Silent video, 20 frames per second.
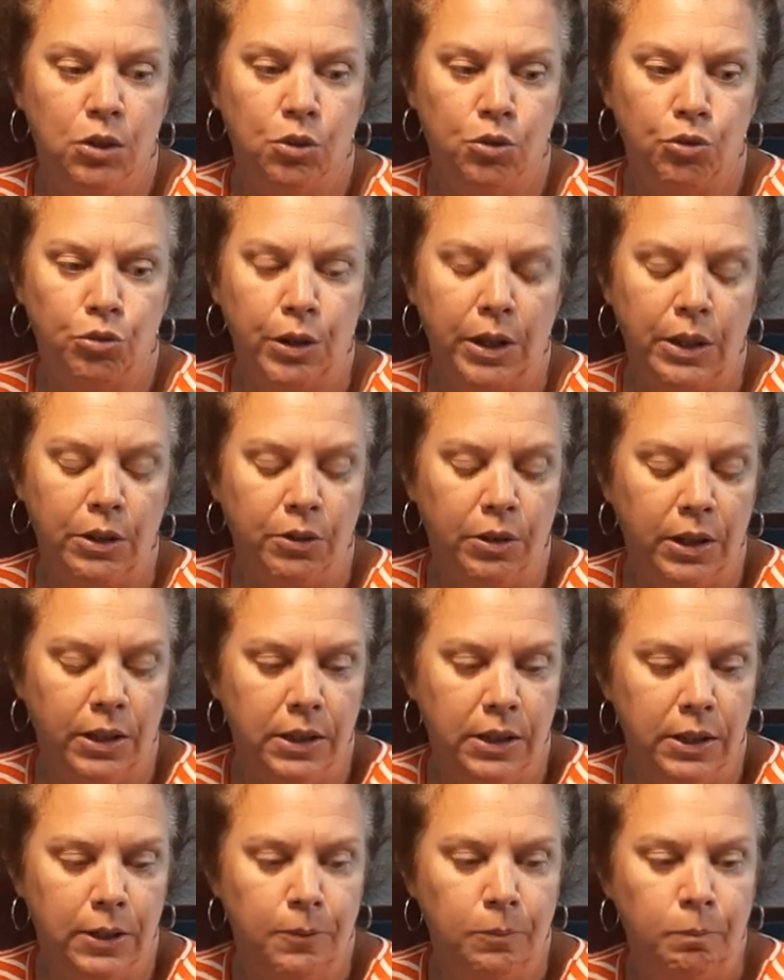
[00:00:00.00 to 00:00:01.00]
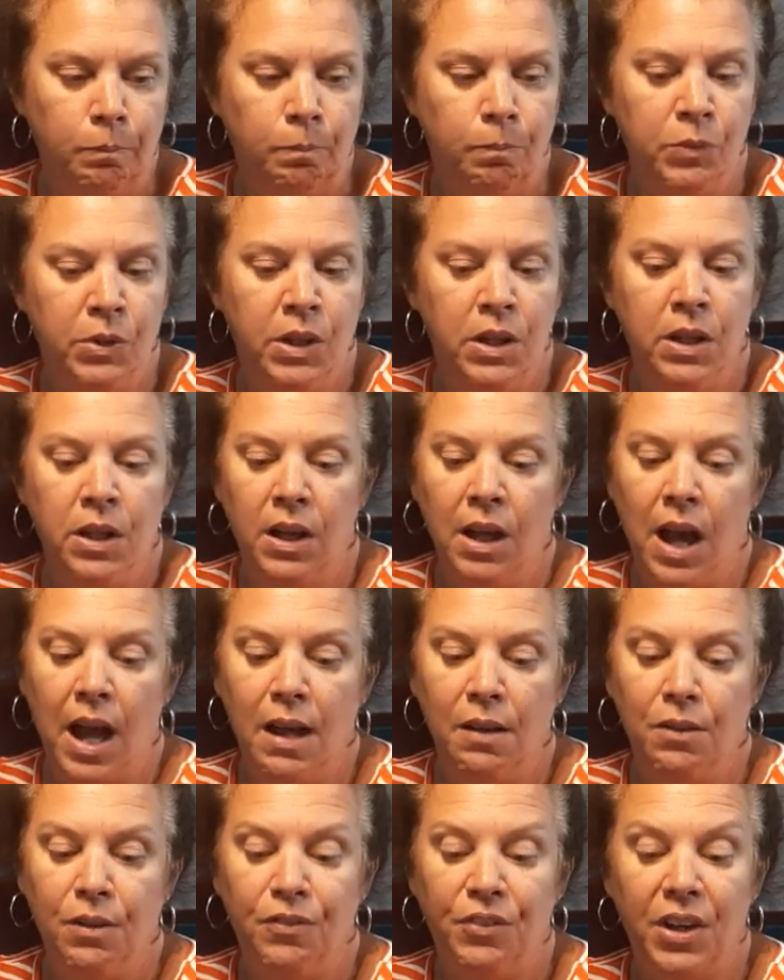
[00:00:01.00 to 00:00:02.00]
Great, great deal. I
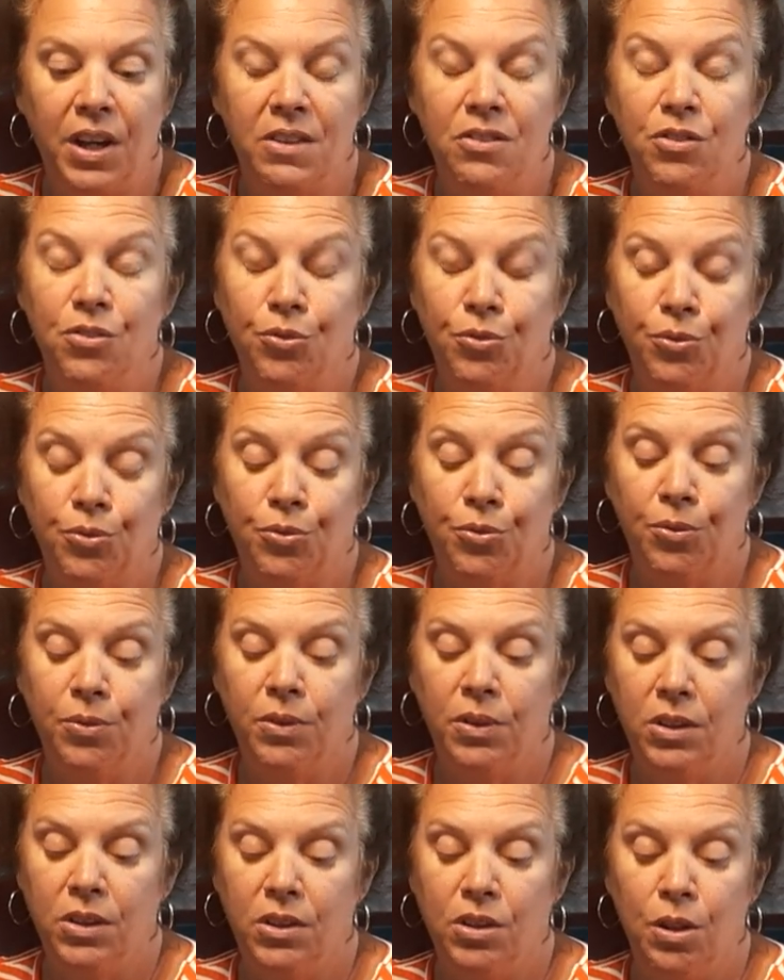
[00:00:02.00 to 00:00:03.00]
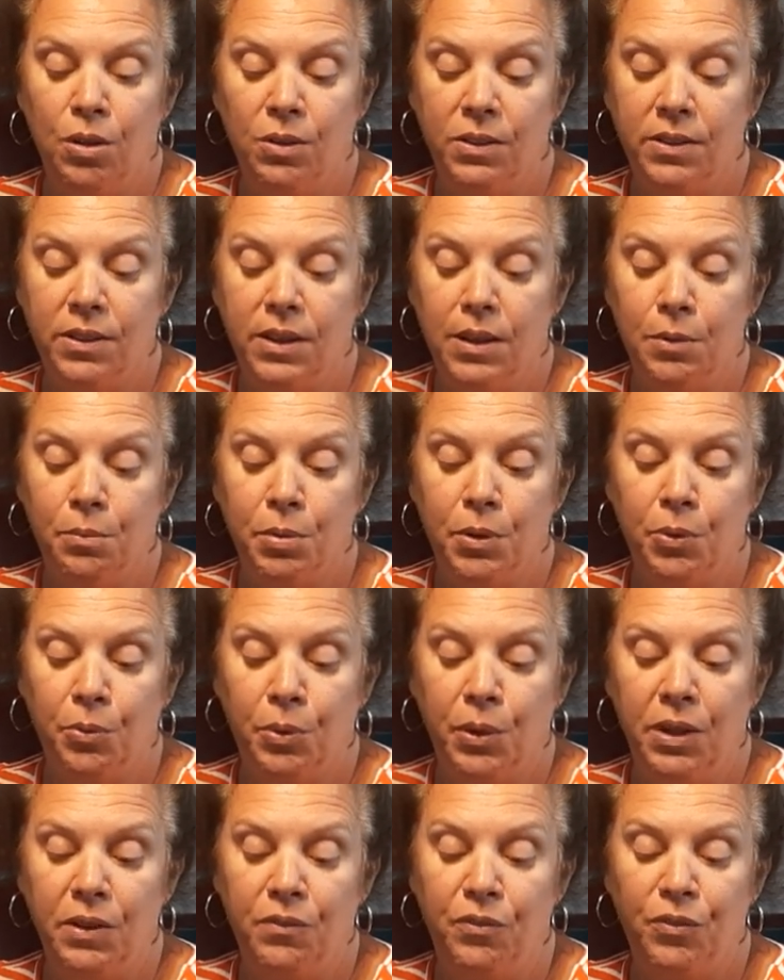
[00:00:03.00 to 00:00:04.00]
don't know if you guys noticed it, but
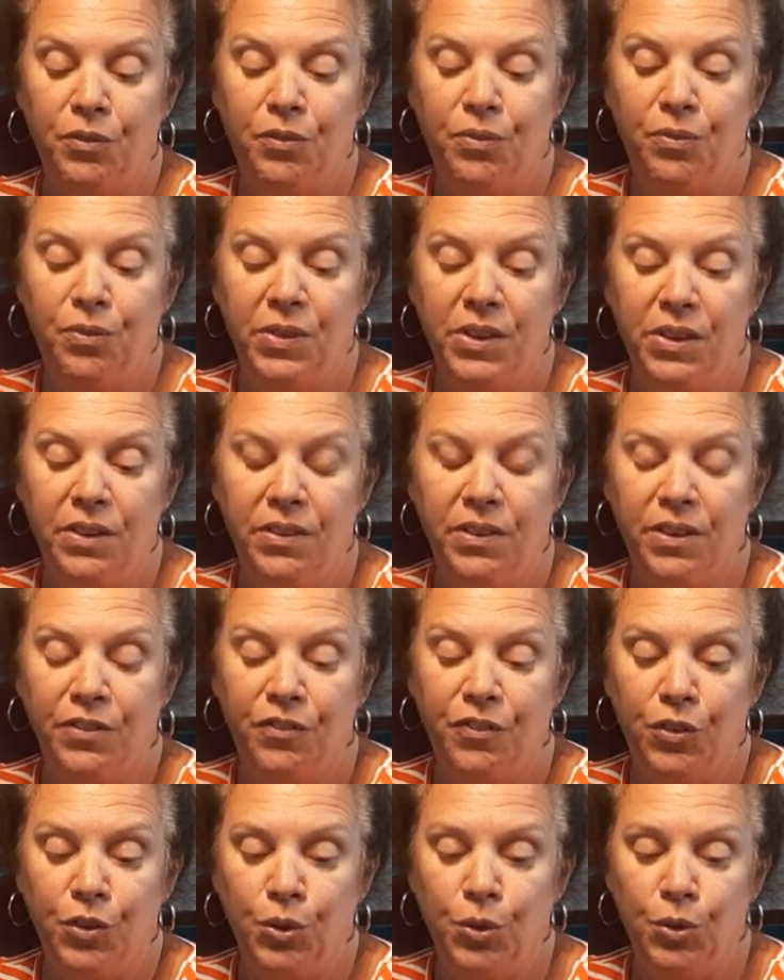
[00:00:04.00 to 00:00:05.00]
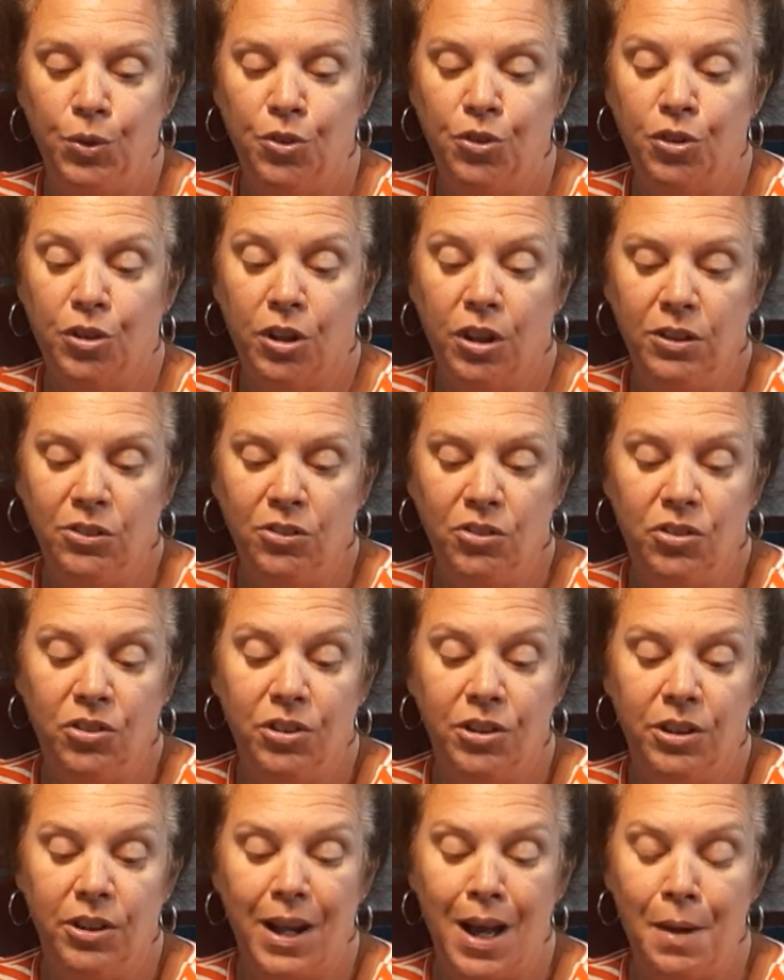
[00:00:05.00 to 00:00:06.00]
when the food crunch
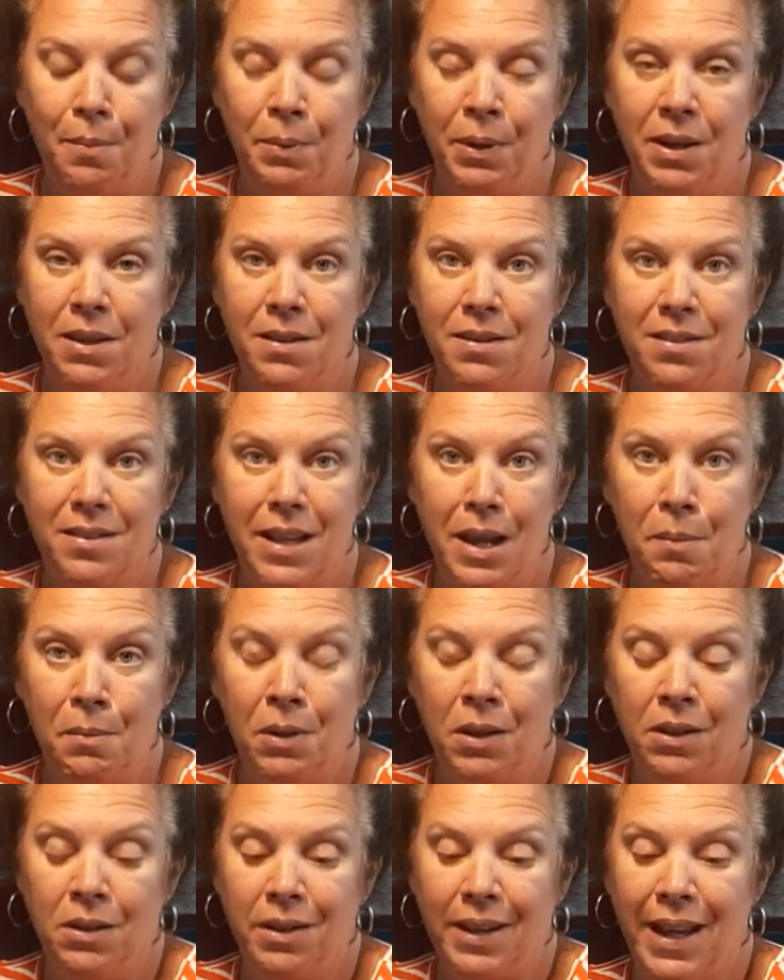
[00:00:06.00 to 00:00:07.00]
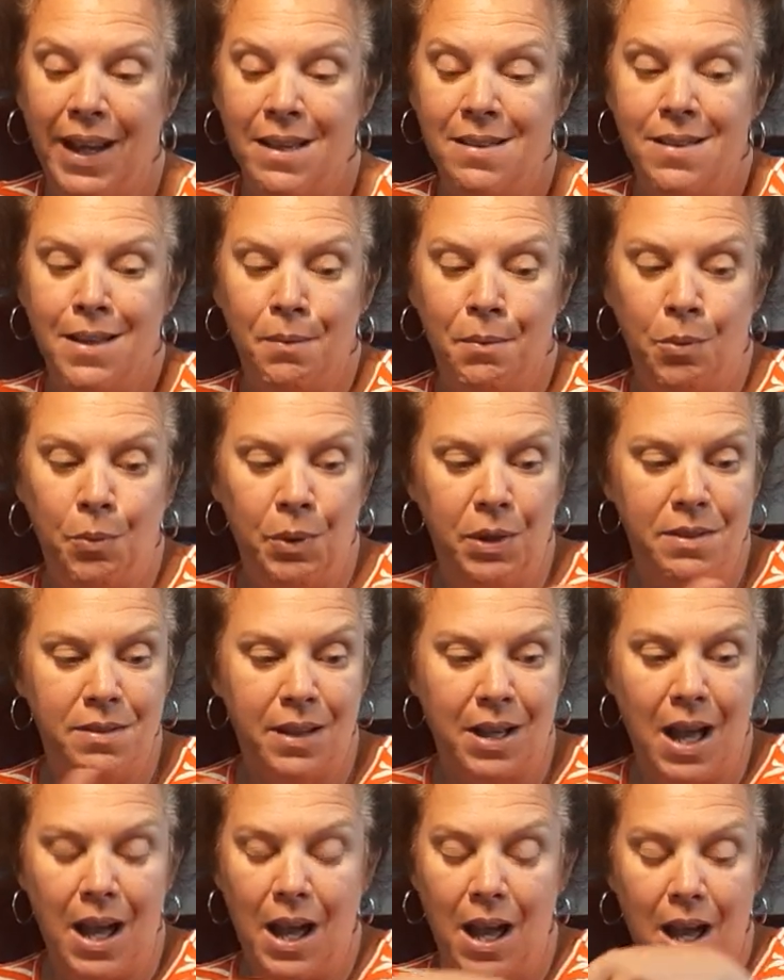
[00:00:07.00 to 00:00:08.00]
started happening, salmon, canned salmon went
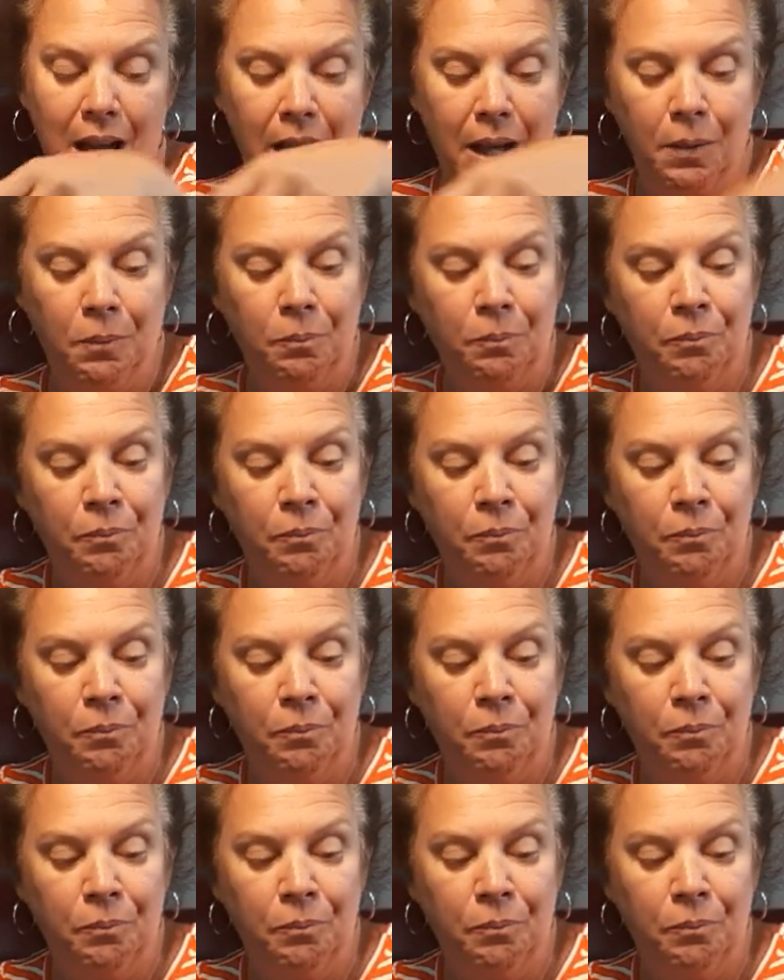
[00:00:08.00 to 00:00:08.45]
sky high.